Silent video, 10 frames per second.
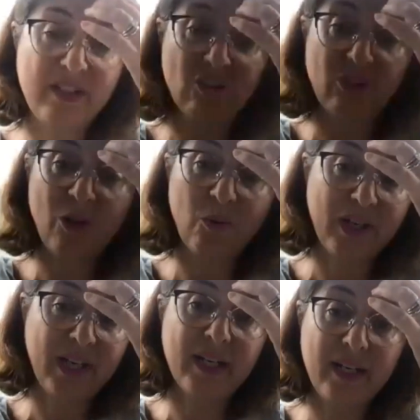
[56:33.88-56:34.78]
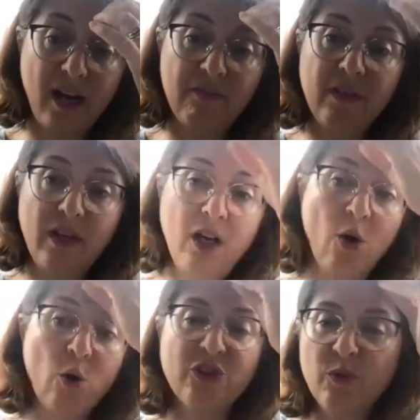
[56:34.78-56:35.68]
meds are lowering it enough,
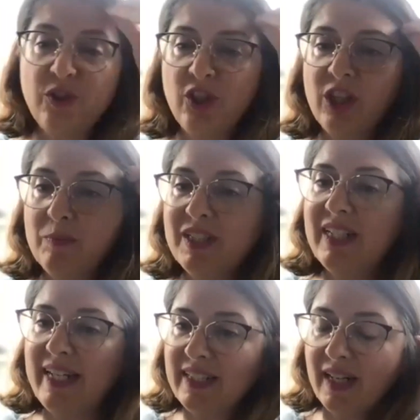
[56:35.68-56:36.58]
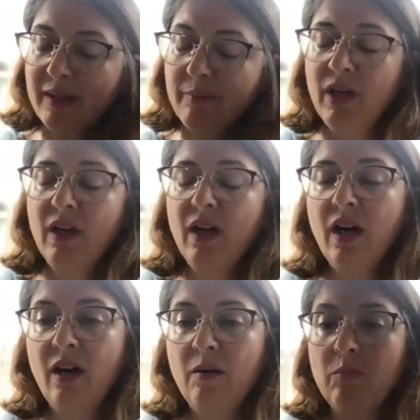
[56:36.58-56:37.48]
or switching them to nighttime,
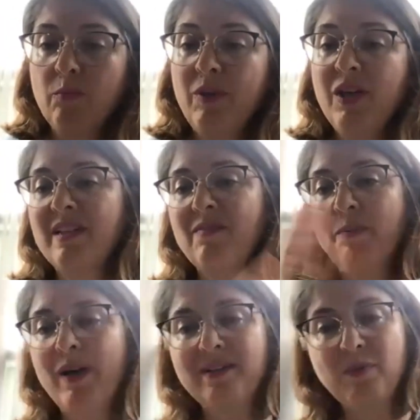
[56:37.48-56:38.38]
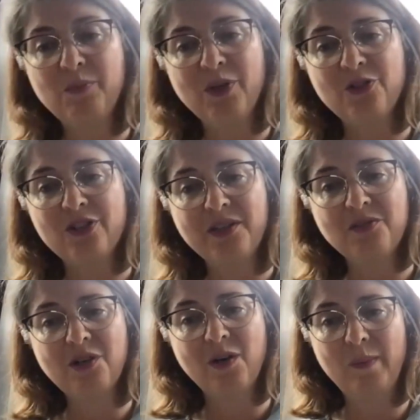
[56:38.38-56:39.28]
because everybody's blood pressure
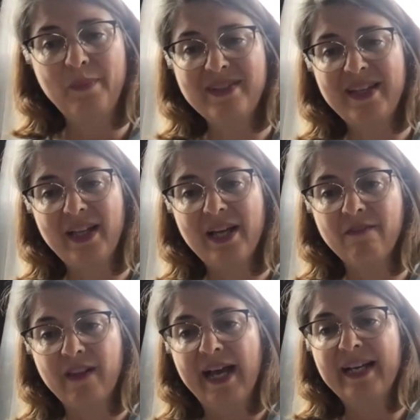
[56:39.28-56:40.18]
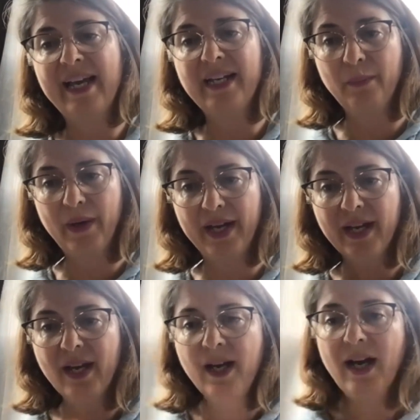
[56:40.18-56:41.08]
tends to go up as they lie flat
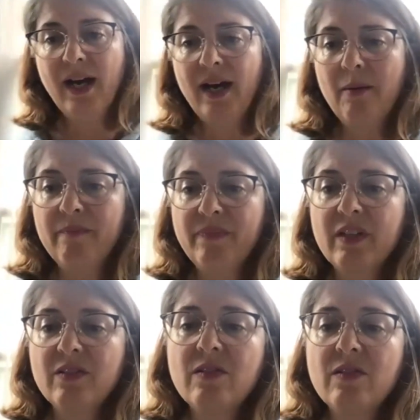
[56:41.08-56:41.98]
anyway. Those